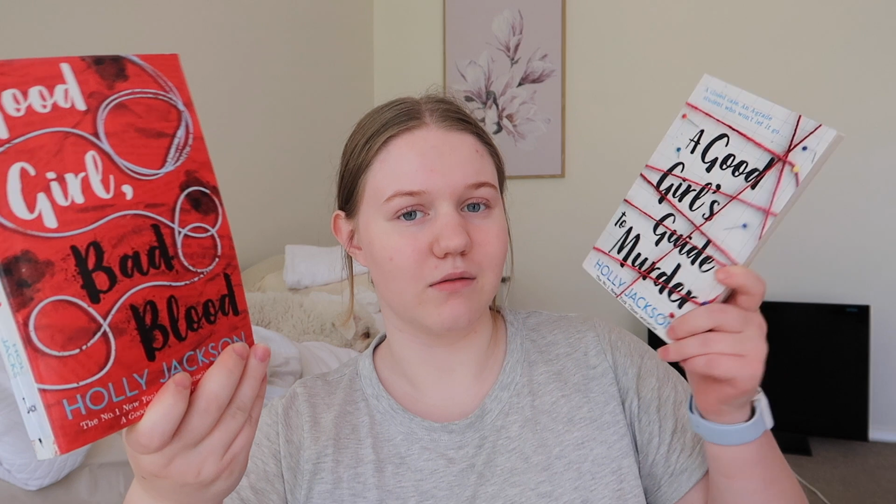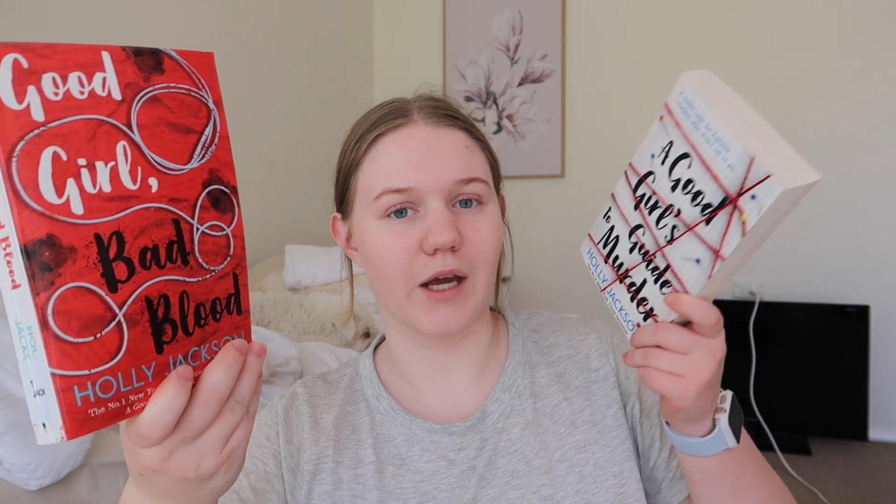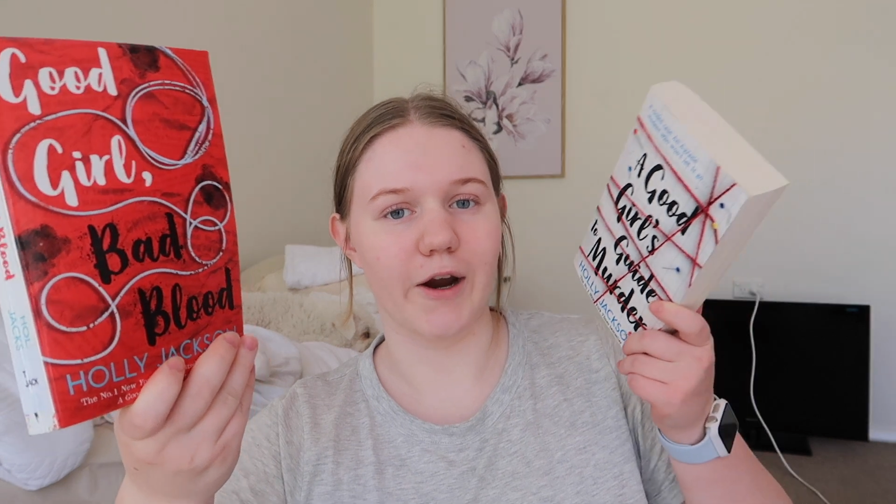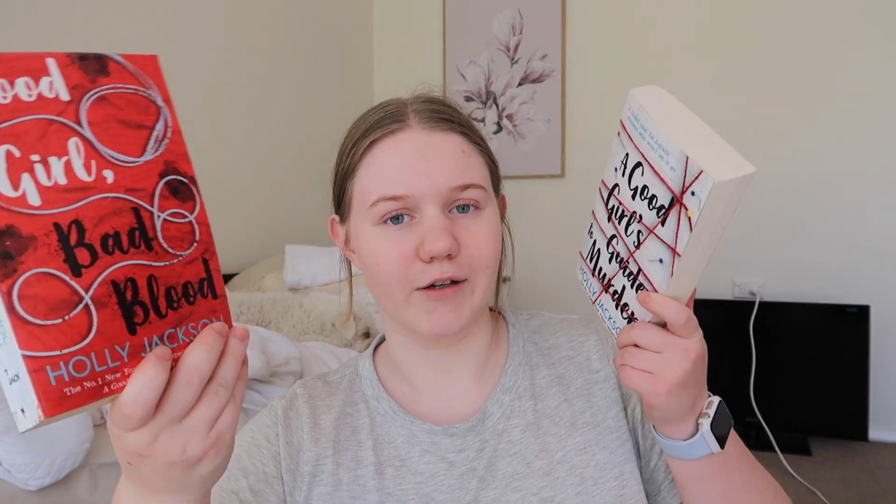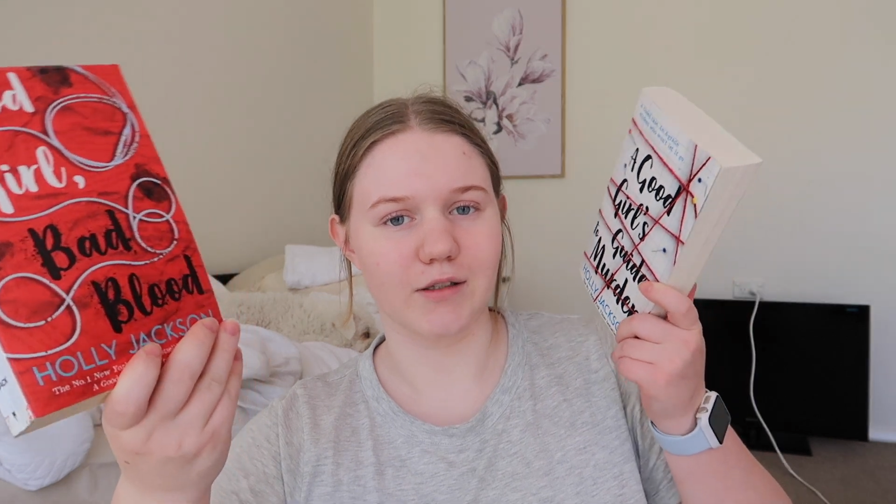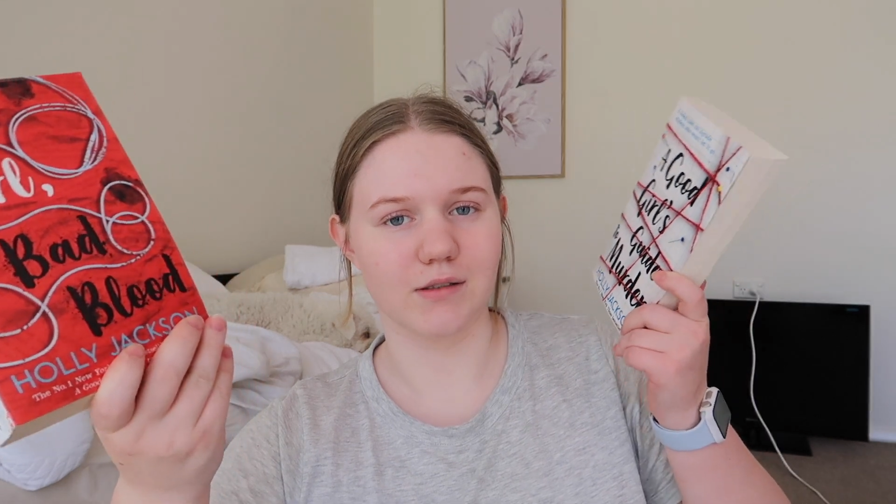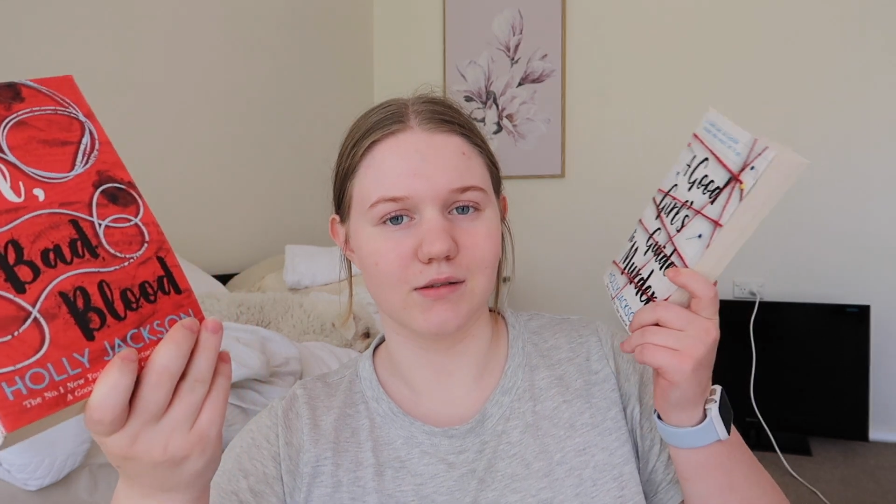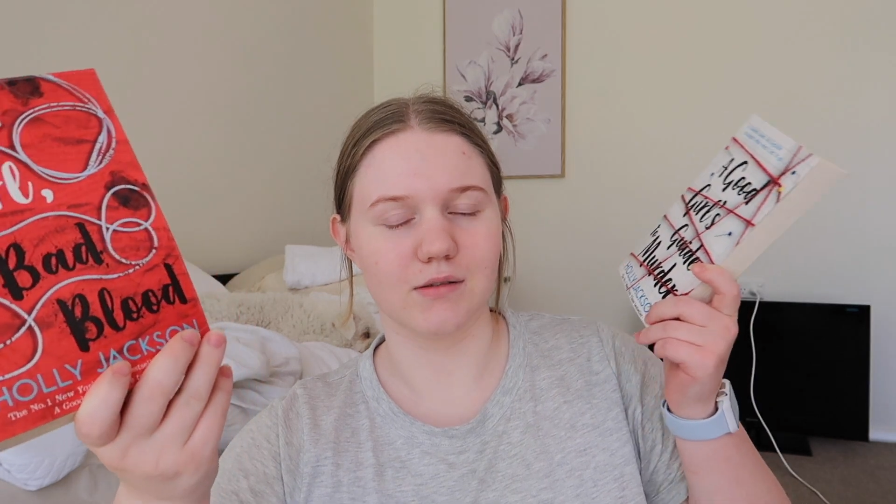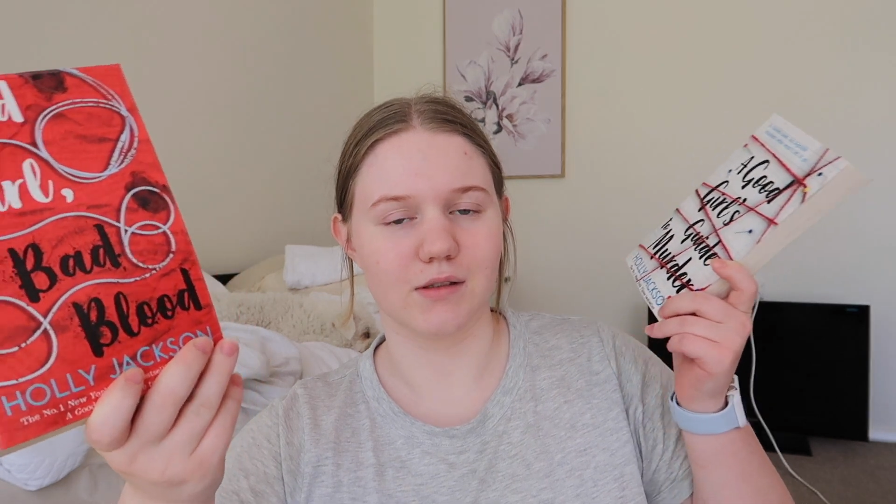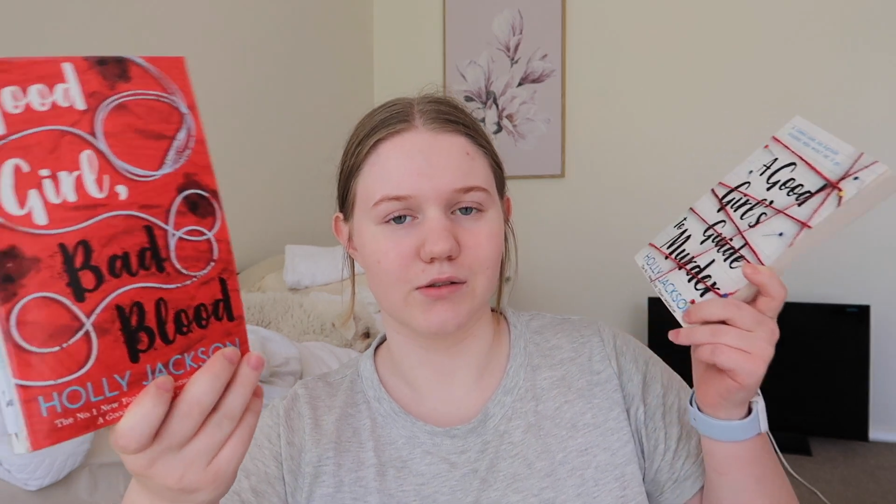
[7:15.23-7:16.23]
characters
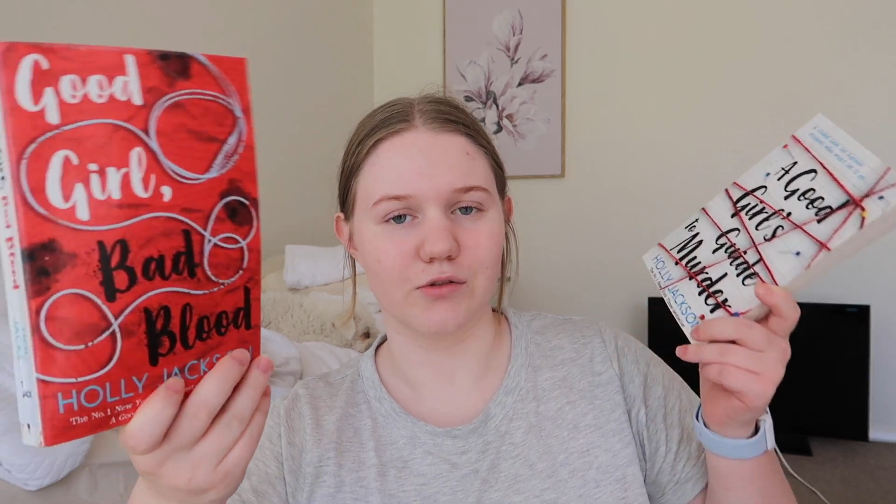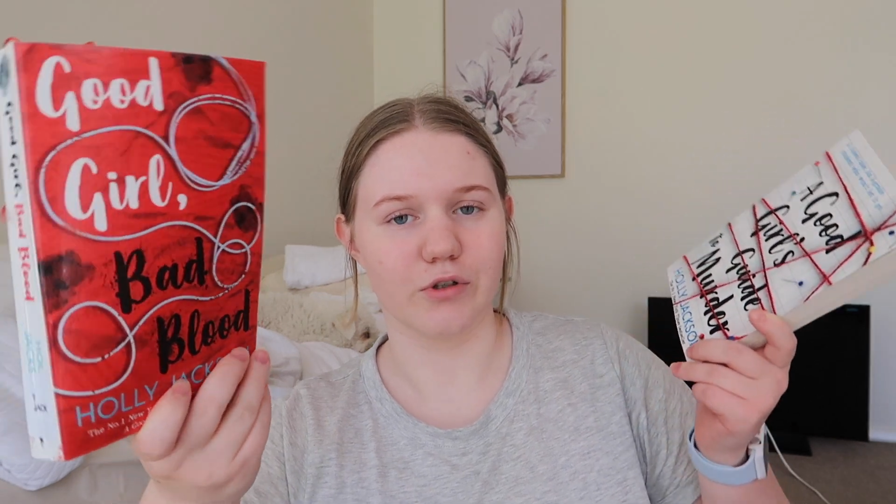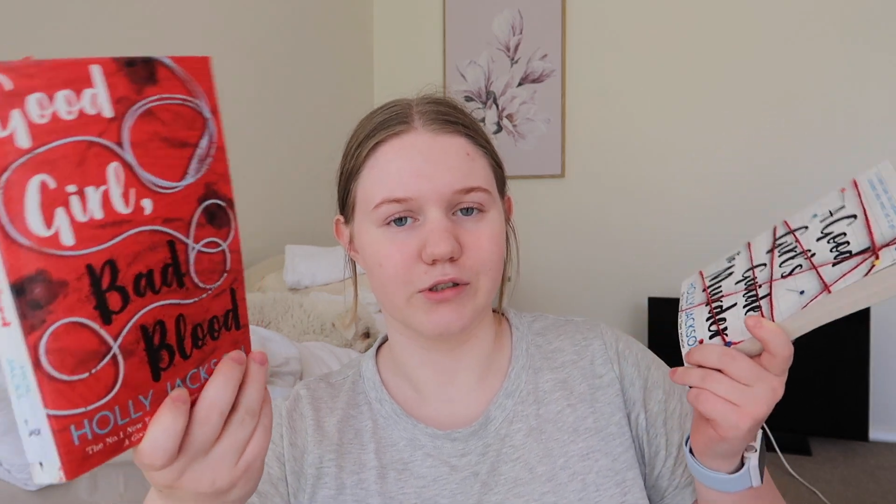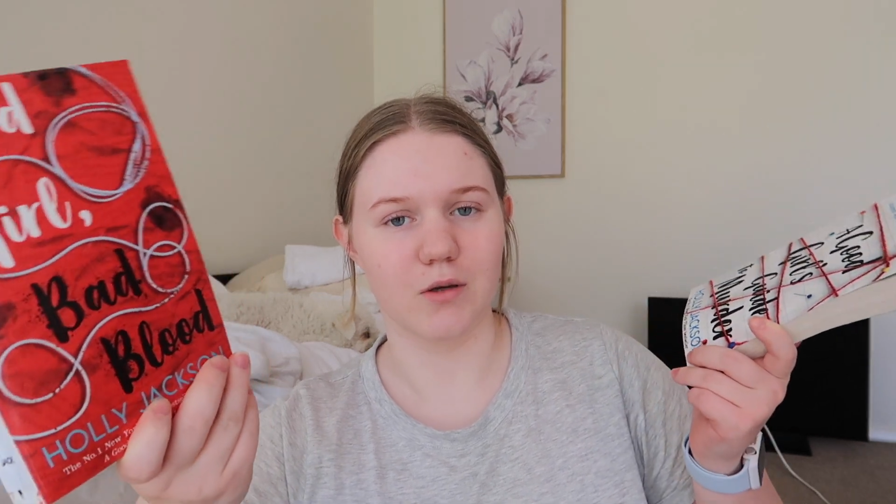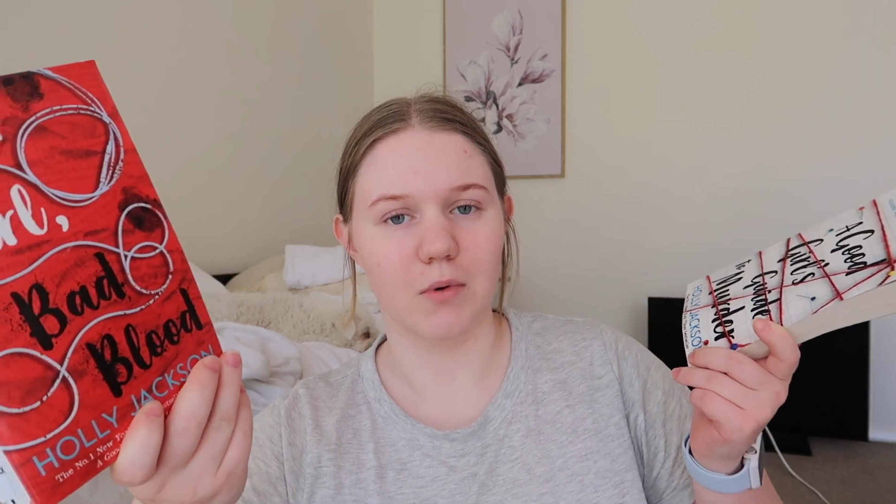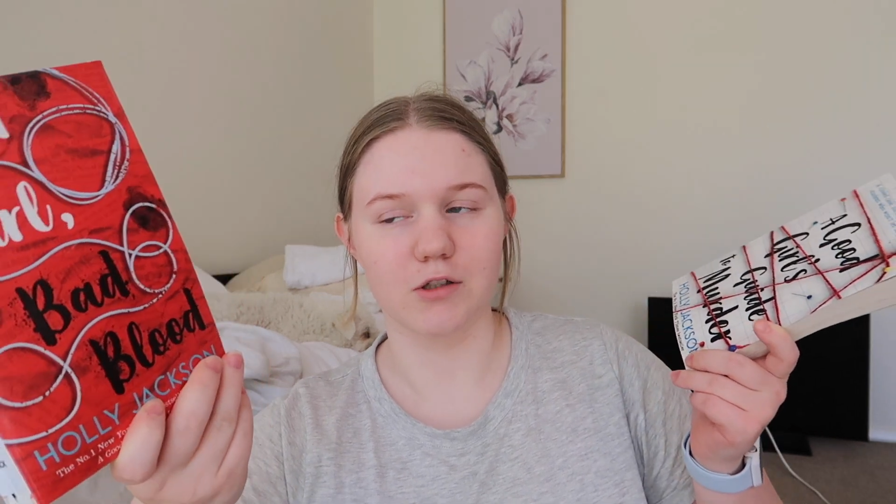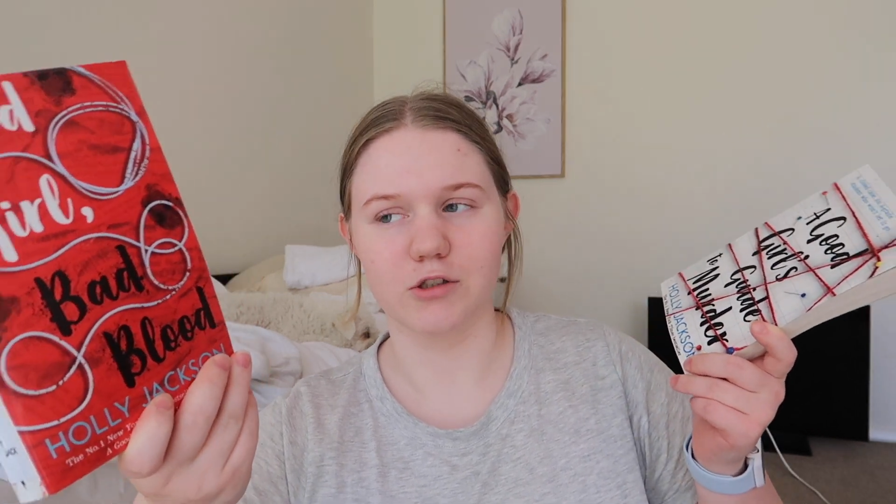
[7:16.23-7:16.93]
and the story so much